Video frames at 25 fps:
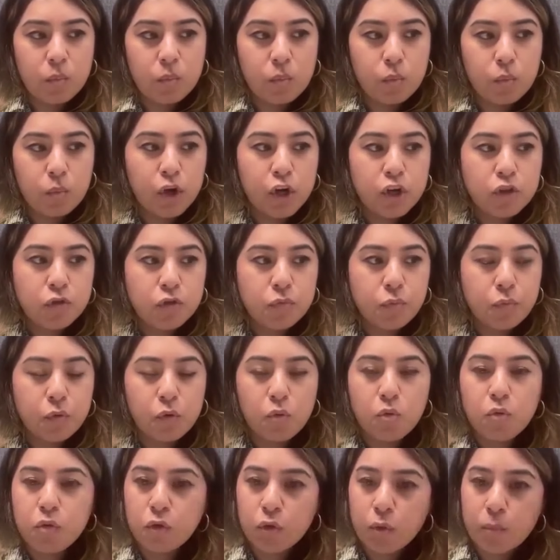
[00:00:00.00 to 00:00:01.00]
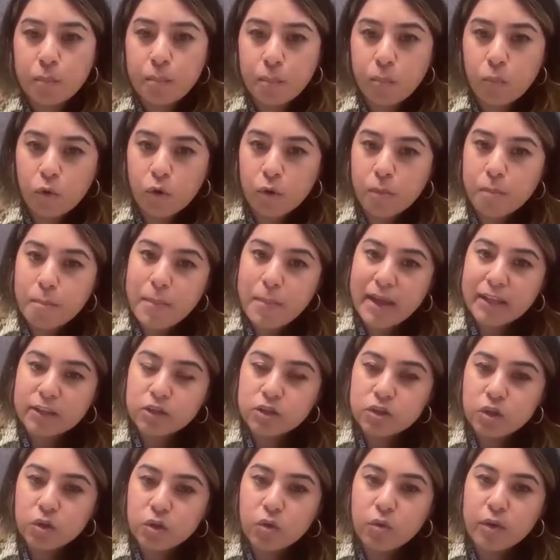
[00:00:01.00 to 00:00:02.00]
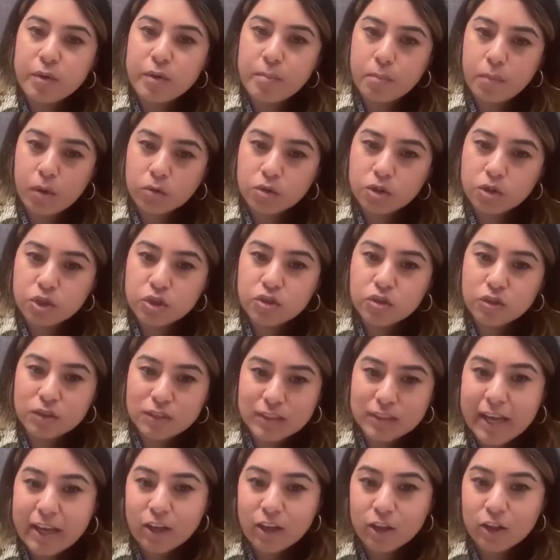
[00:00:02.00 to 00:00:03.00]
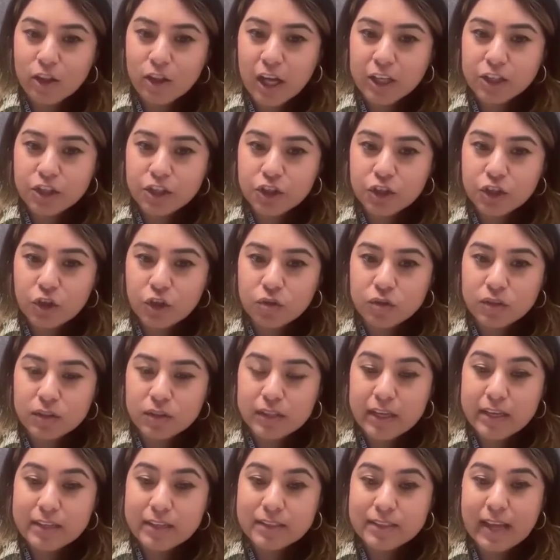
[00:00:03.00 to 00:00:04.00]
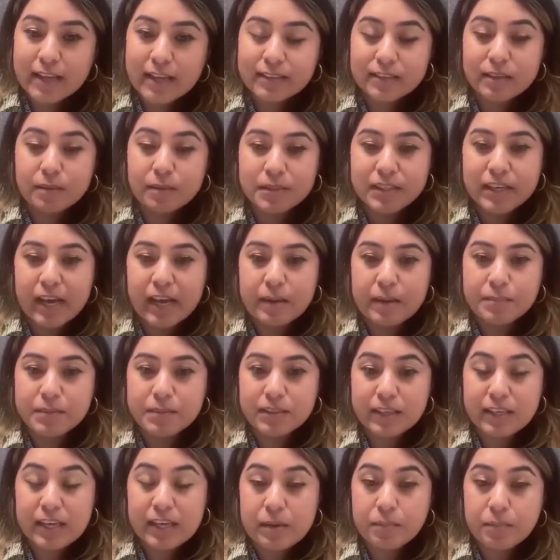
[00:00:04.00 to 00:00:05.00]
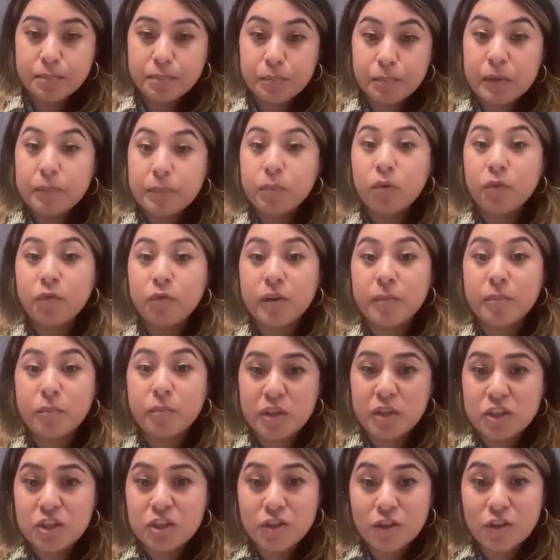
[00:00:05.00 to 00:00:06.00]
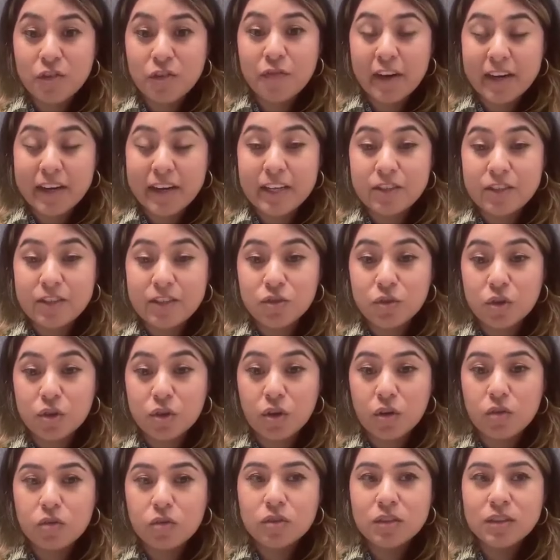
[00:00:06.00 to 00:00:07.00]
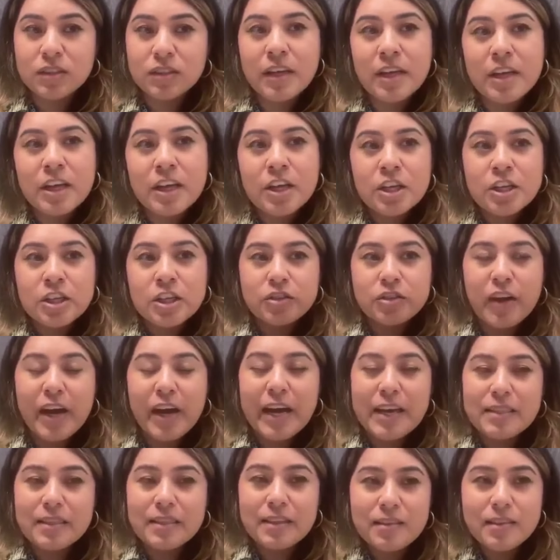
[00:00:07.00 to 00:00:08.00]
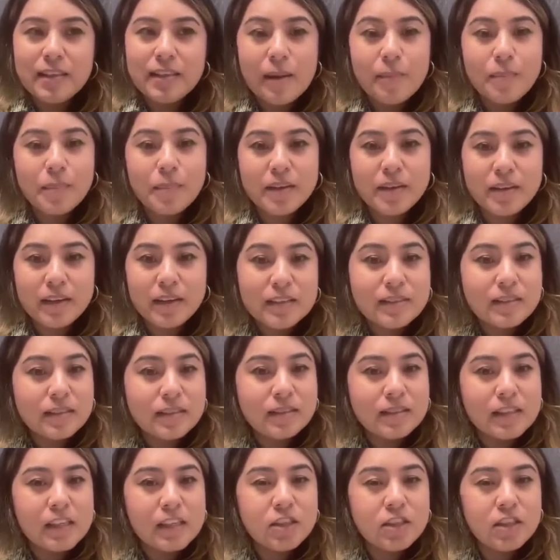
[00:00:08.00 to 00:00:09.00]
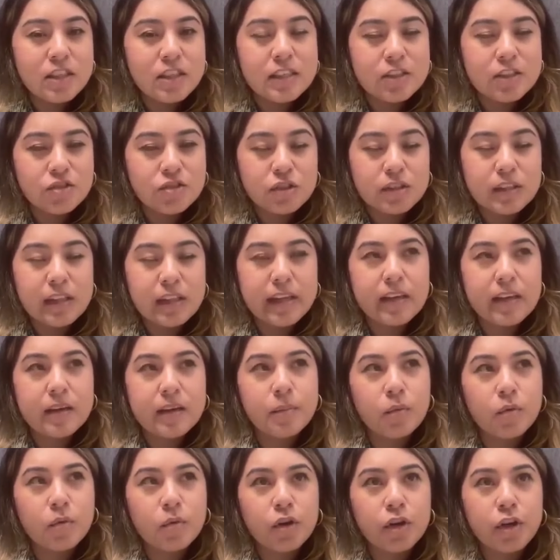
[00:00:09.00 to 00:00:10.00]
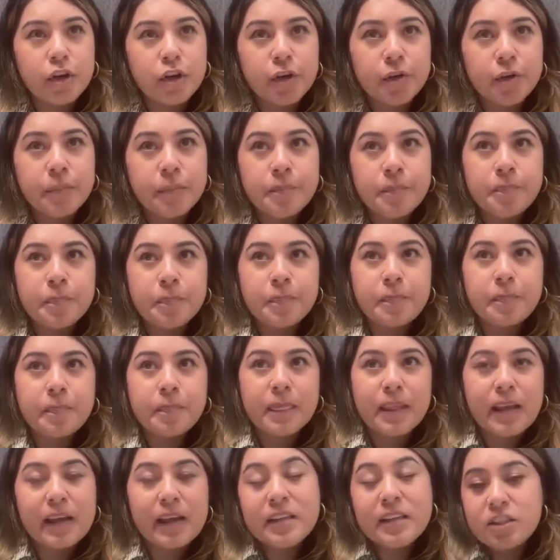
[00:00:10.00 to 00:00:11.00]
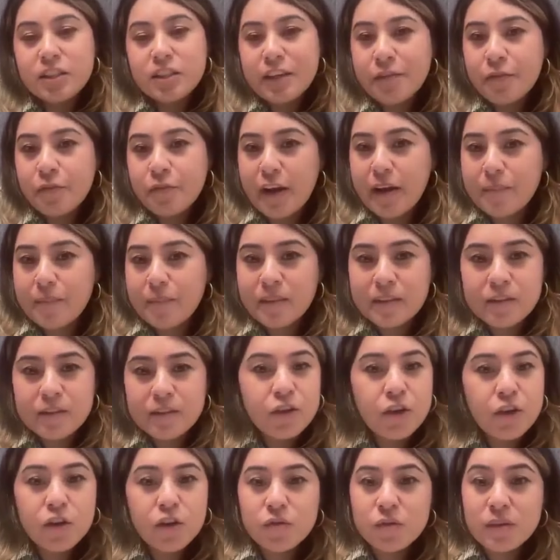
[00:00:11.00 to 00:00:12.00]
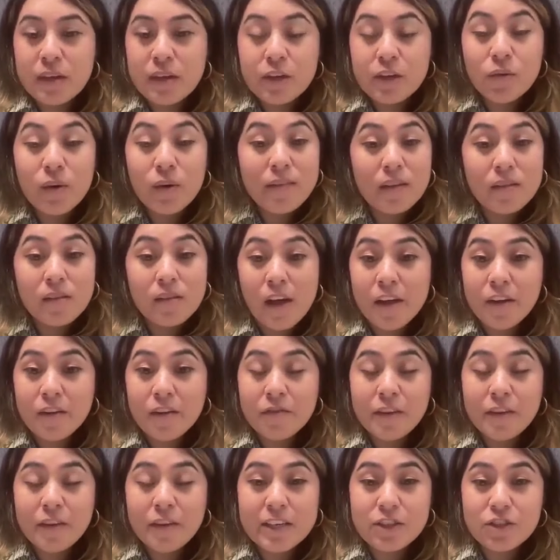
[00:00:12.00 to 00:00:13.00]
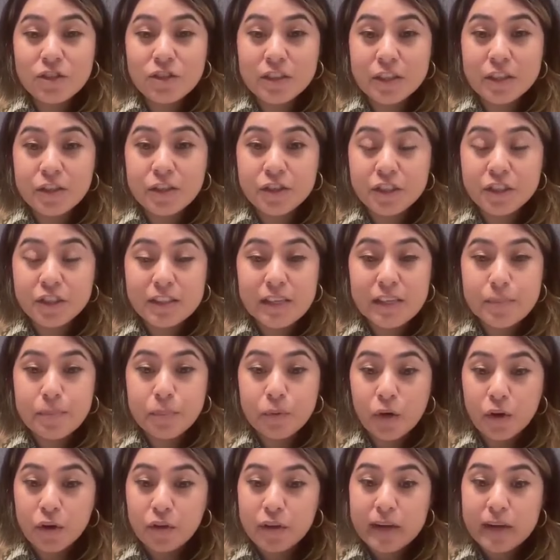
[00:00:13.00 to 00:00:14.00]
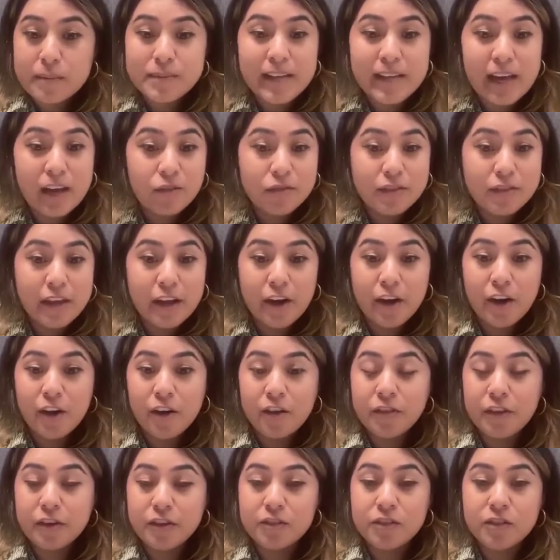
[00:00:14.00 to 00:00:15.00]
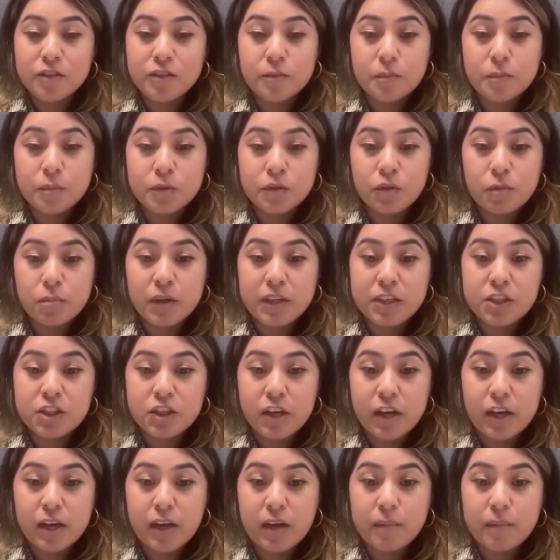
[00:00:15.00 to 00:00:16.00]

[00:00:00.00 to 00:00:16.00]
work through the more mental, emotional, psychological things that sometimes keep people from reaching their financial goals. So I think that because it's such it's different. You know, you have a lot of financial literacy programs out there. There's so much,